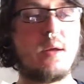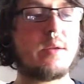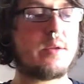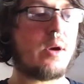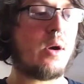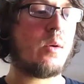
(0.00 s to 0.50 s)

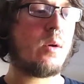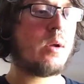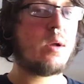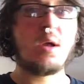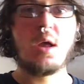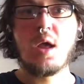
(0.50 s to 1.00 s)
So,
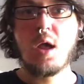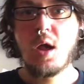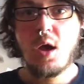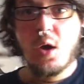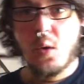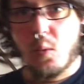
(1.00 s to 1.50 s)

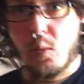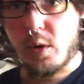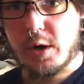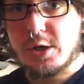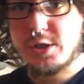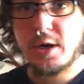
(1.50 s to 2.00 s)
we're
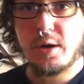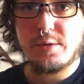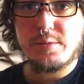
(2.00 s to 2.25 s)
going to check out